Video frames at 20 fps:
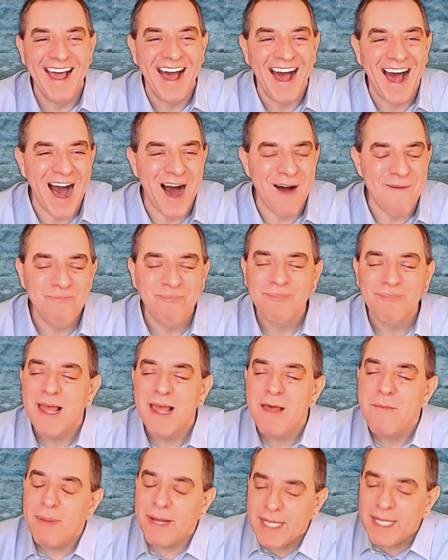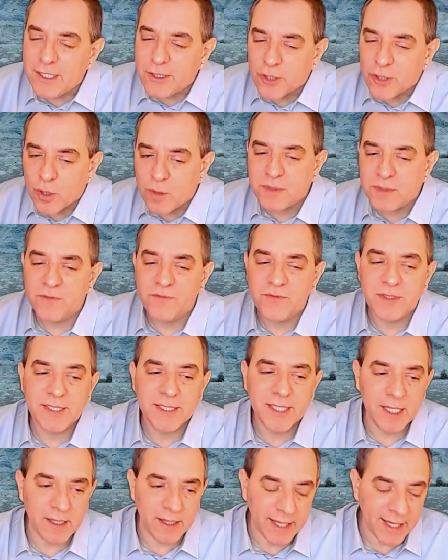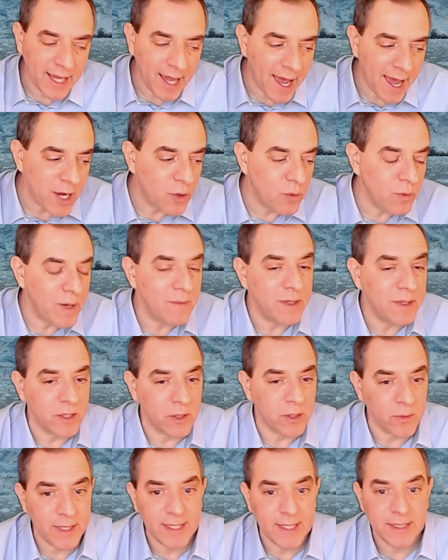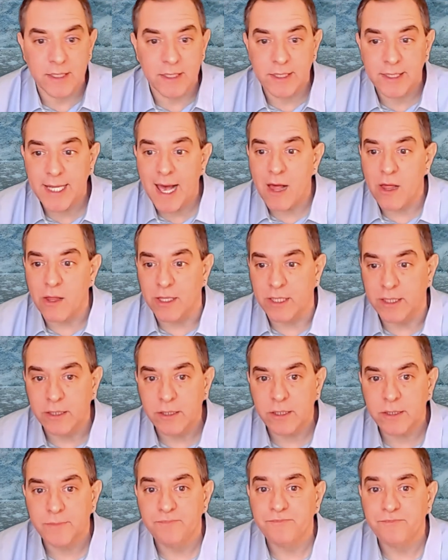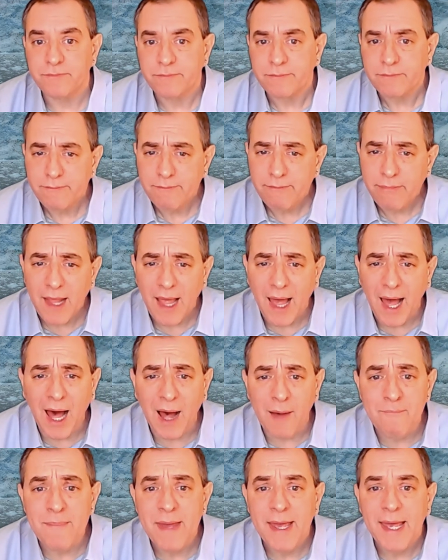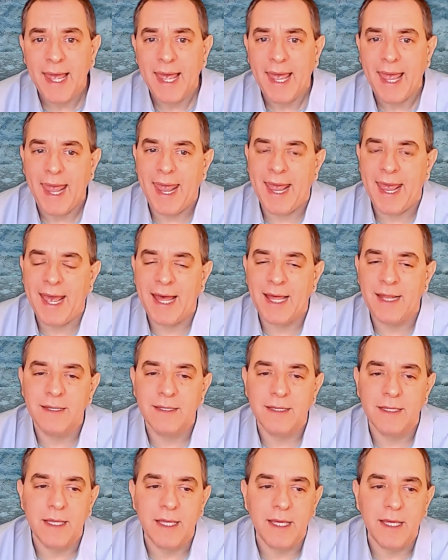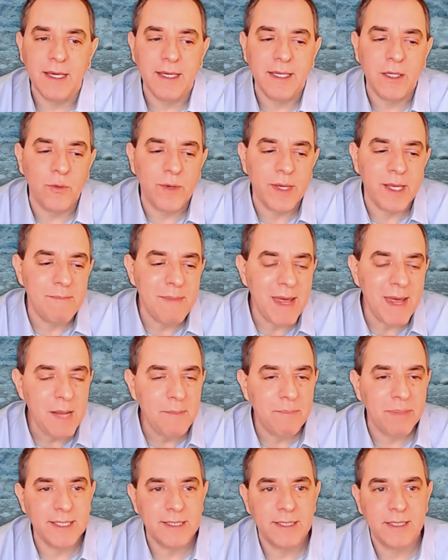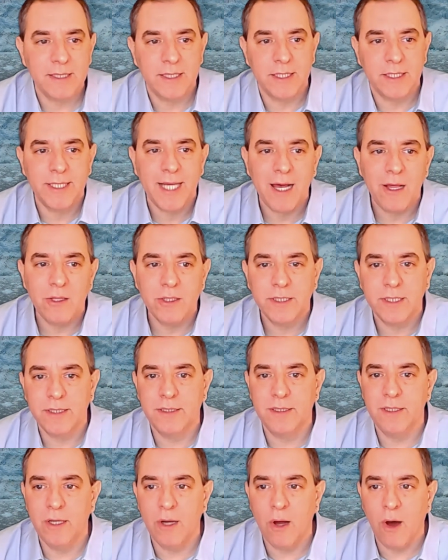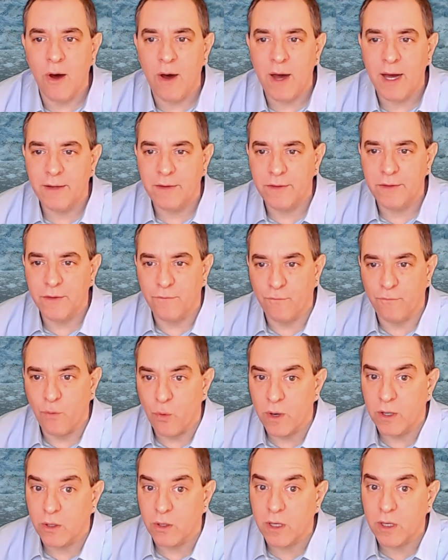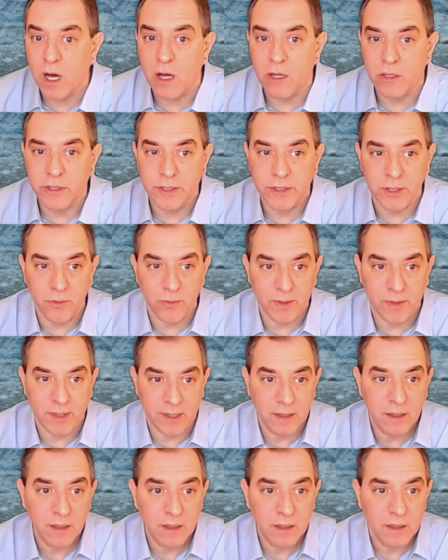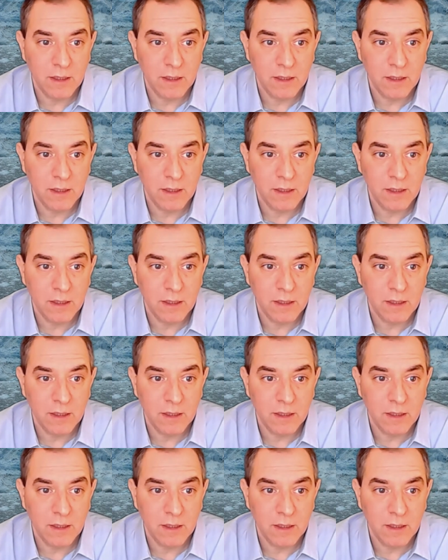But in terms of skilling, I agree with you, it's a challenge. In many places, the challenge is not the four-year college degree.